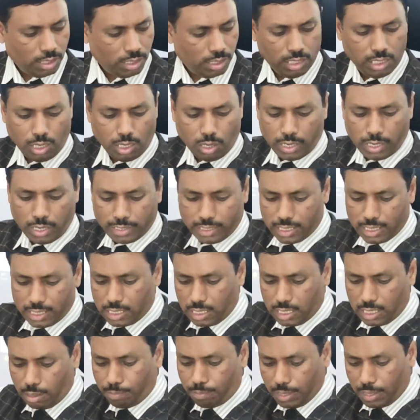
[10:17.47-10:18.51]
now I just
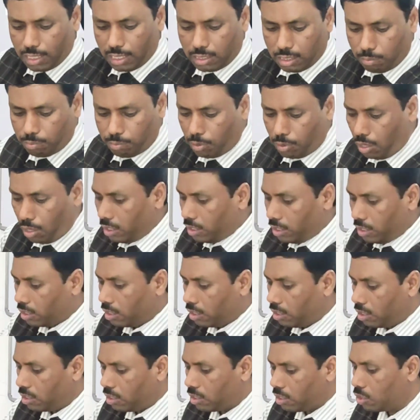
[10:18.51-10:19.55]
apply the point
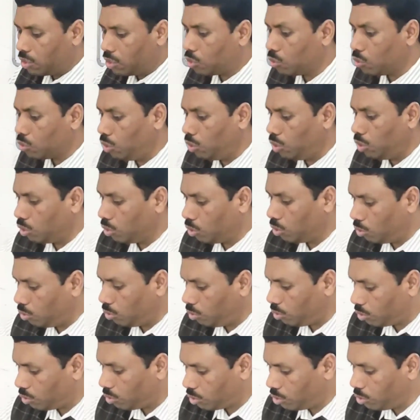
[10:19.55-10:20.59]
is Sulio.
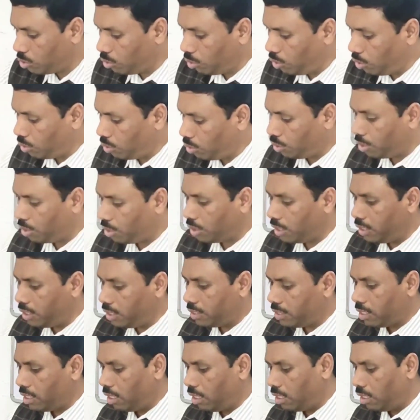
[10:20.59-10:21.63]
Sulio
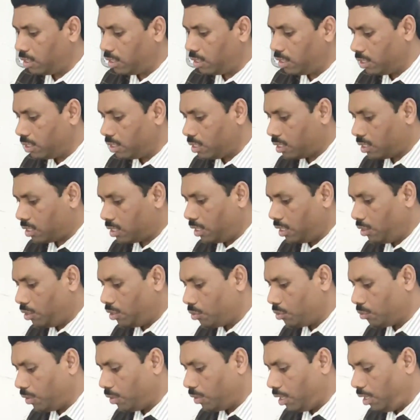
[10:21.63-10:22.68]
is large intestine
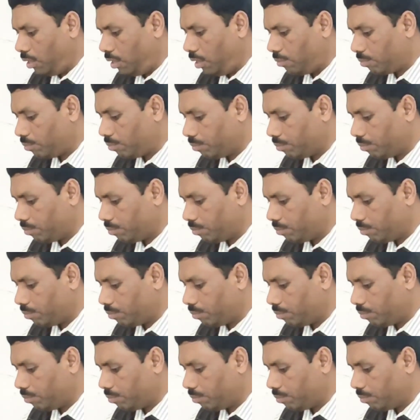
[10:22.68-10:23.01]
12.